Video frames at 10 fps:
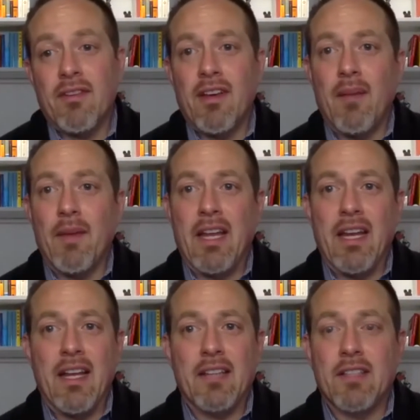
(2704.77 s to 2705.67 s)
I mean,
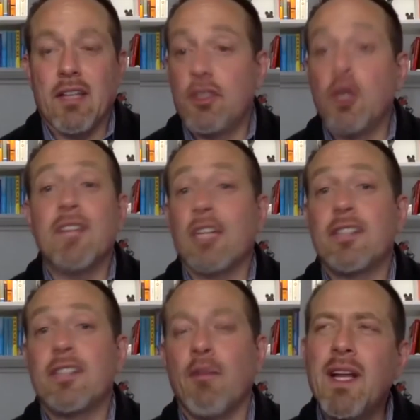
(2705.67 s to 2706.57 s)
students, I should
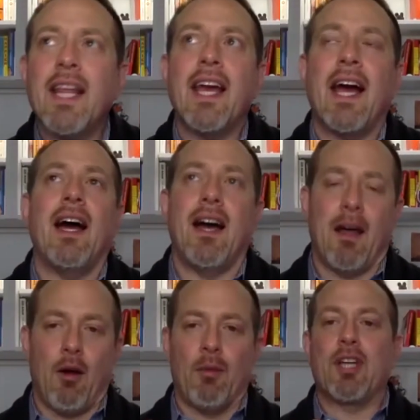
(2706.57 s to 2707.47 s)
say, really, I'd
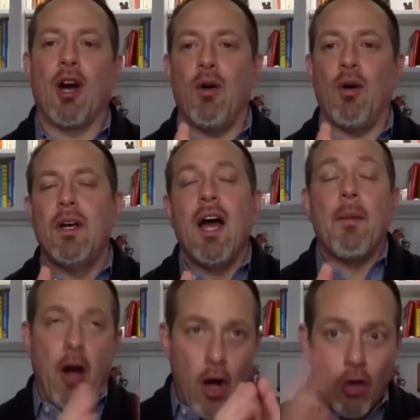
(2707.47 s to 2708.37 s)
almost go,
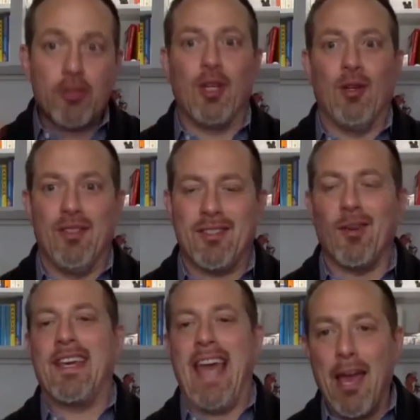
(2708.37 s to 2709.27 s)
all students, sort of
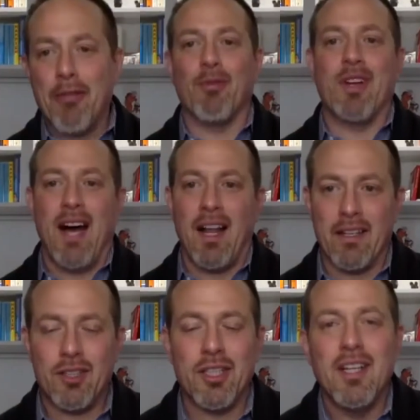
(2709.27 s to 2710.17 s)
K through
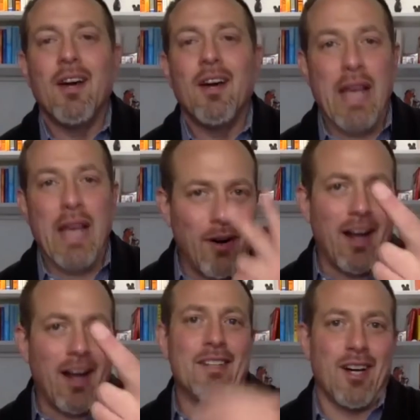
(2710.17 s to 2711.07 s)
college. We have our
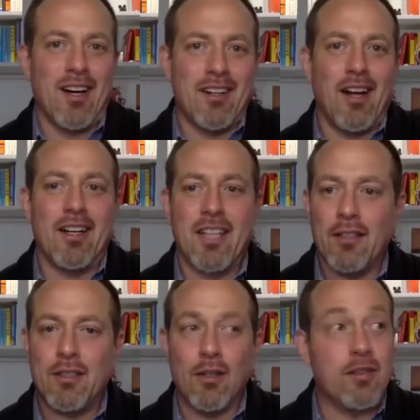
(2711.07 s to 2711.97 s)
eyes on college
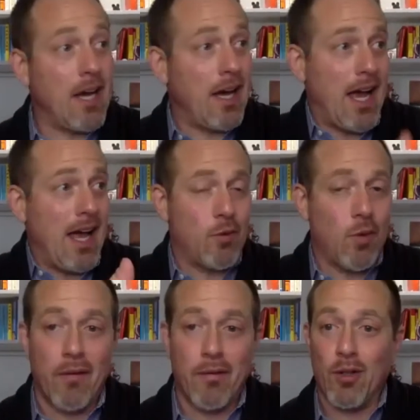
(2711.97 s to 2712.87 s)
students. I have a
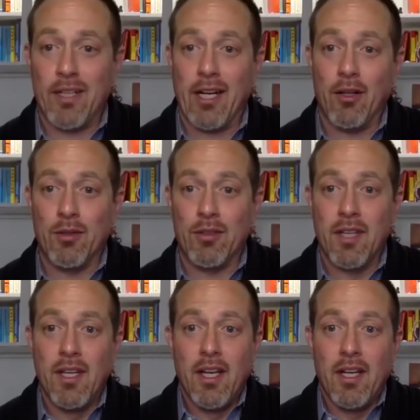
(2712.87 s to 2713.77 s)
12-year-old here who's,
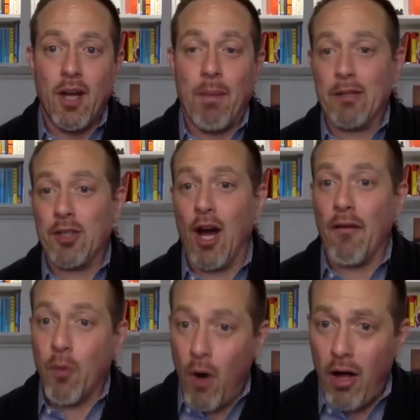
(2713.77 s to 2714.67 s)
bouncing off the
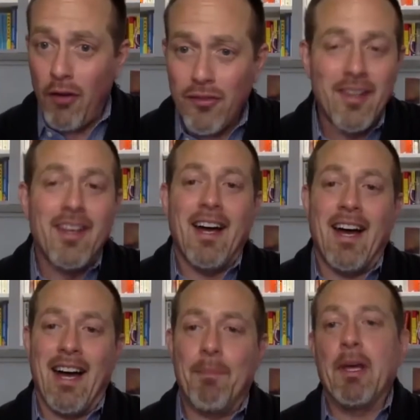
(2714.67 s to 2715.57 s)
walls,
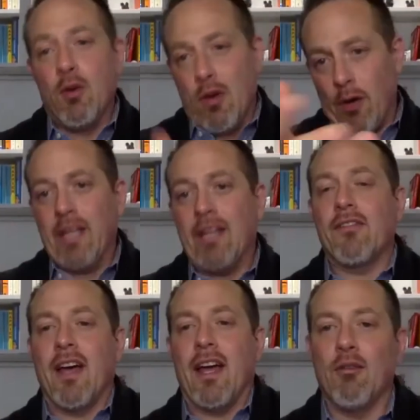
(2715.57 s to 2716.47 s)
but he does
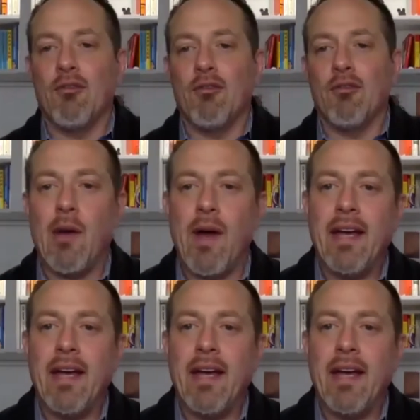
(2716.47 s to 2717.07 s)
that usually anyway.